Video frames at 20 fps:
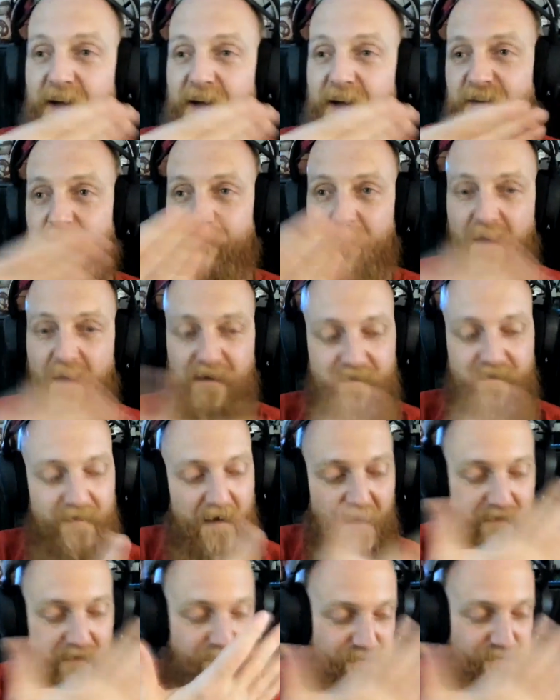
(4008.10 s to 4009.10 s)

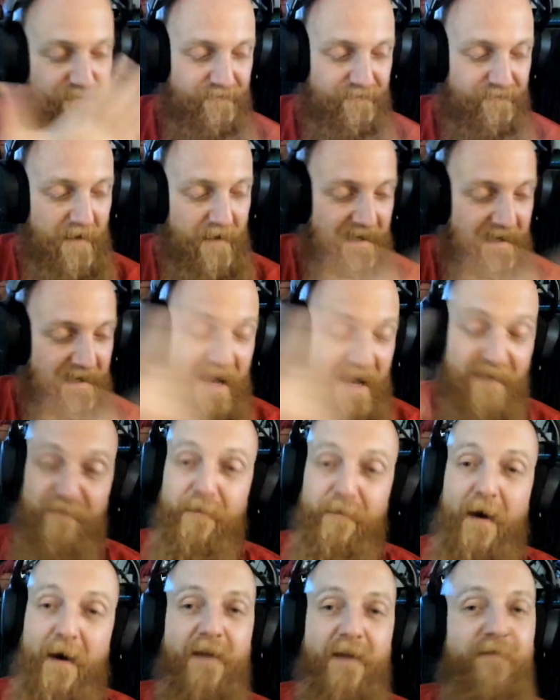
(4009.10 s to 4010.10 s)
that I gave
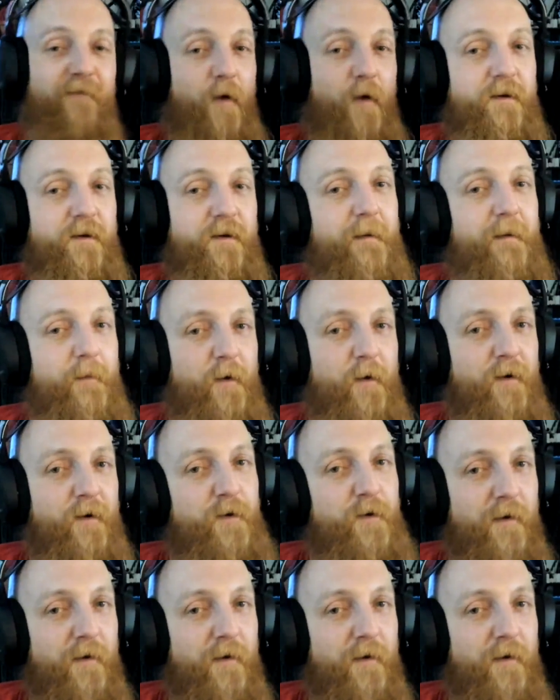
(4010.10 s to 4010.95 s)
my phone number to a